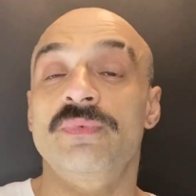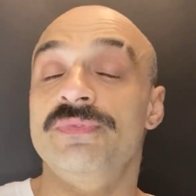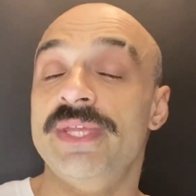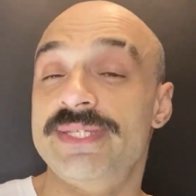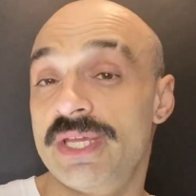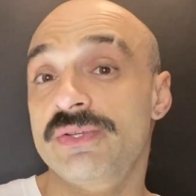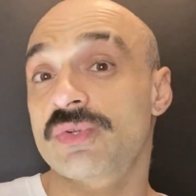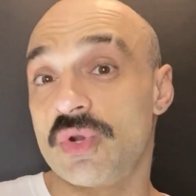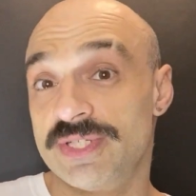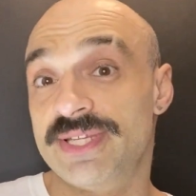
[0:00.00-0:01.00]
They
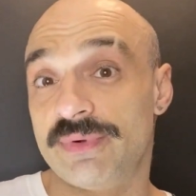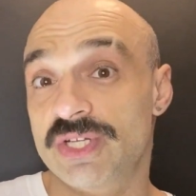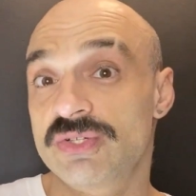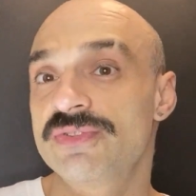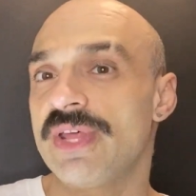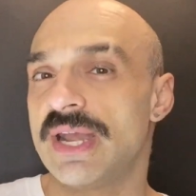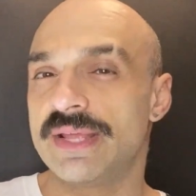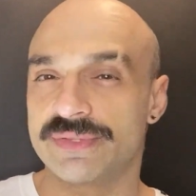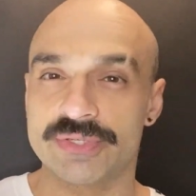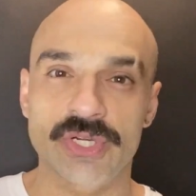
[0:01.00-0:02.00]
take consideration the
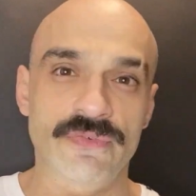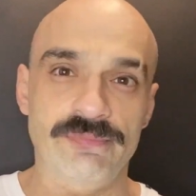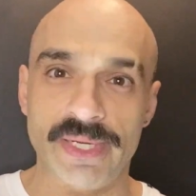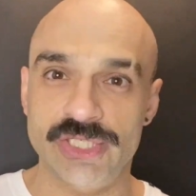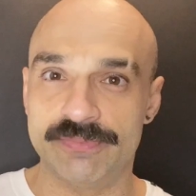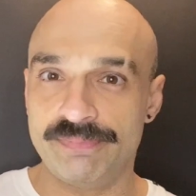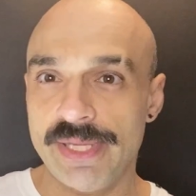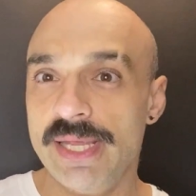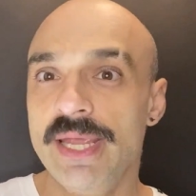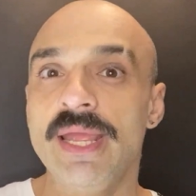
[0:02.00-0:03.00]
letters of my
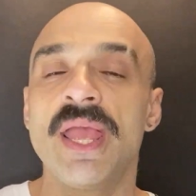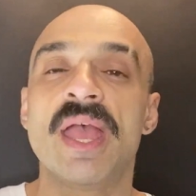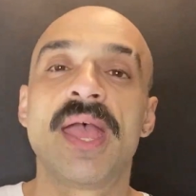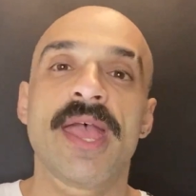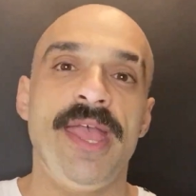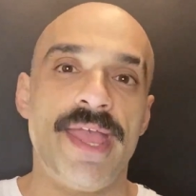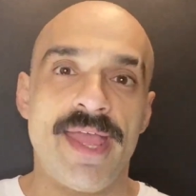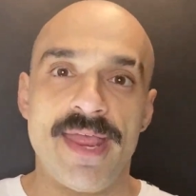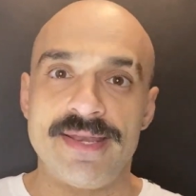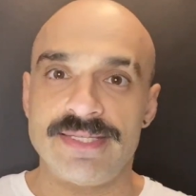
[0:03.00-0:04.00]
GP
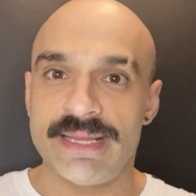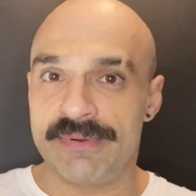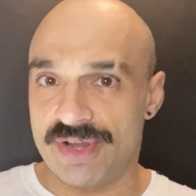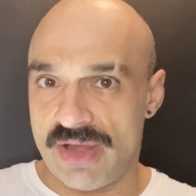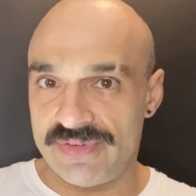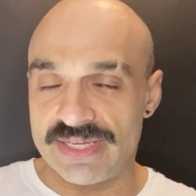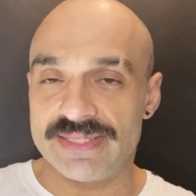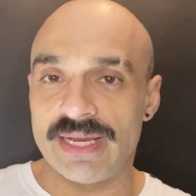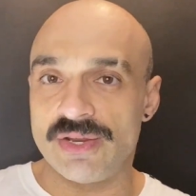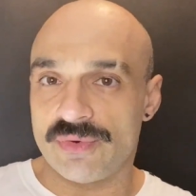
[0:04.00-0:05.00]
and some other evidence
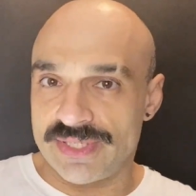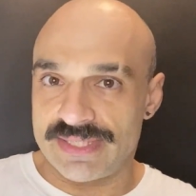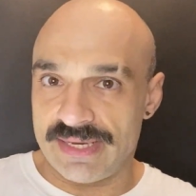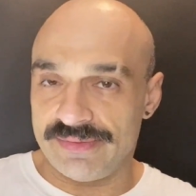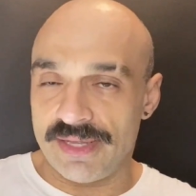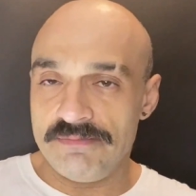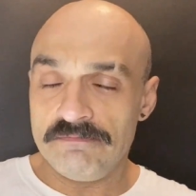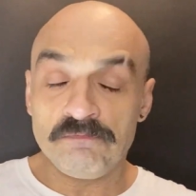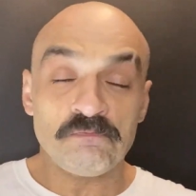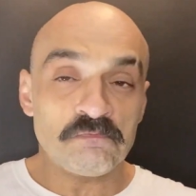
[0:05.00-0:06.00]
that I already sent
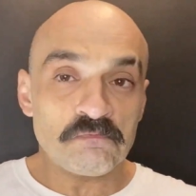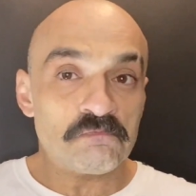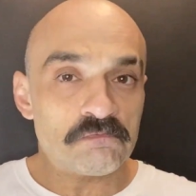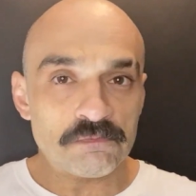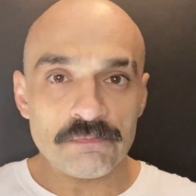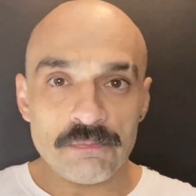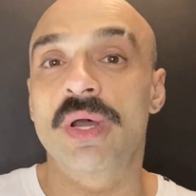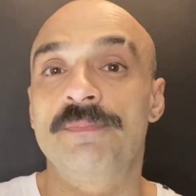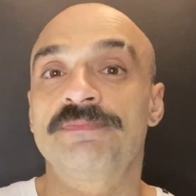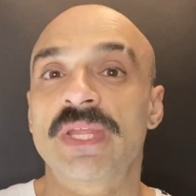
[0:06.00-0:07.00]
them.
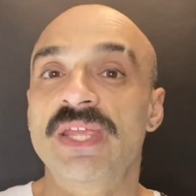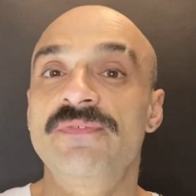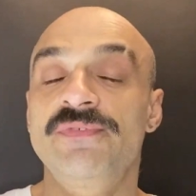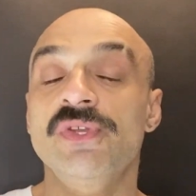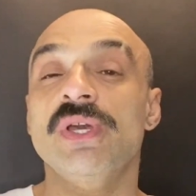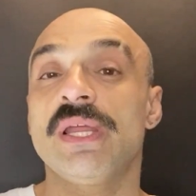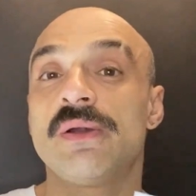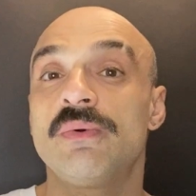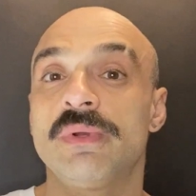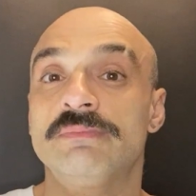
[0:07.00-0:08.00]
If you're
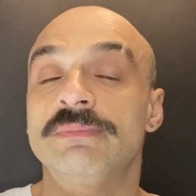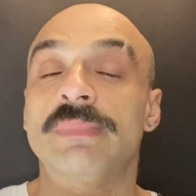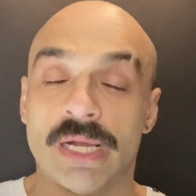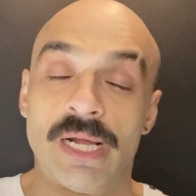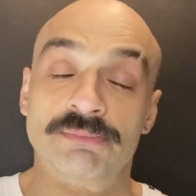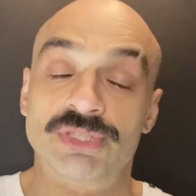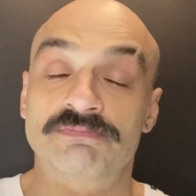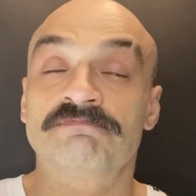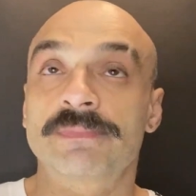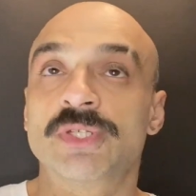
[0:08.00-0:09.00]
gonna,
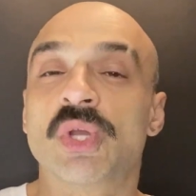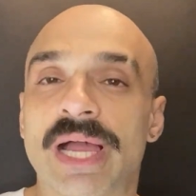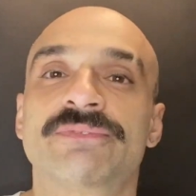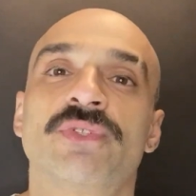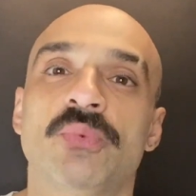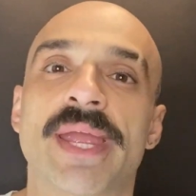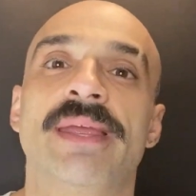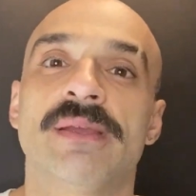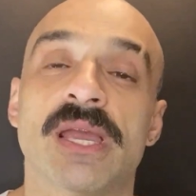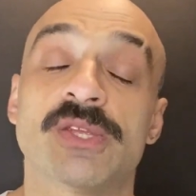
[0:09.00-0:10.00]
you have to
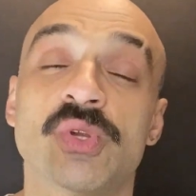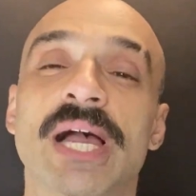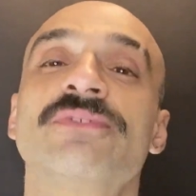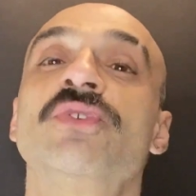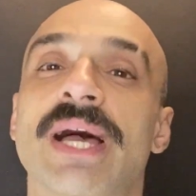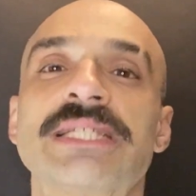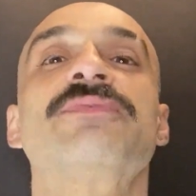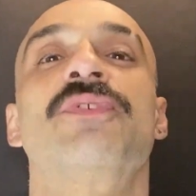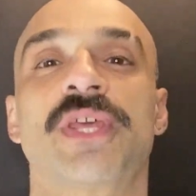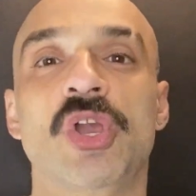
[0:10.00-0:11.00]
wait, you have to ask
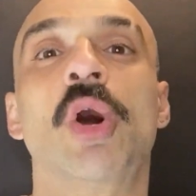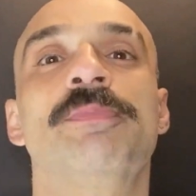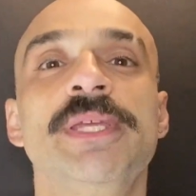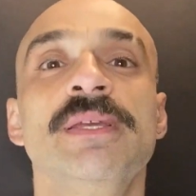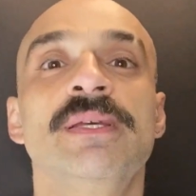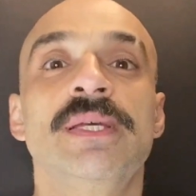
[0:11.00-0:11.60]
for the copy,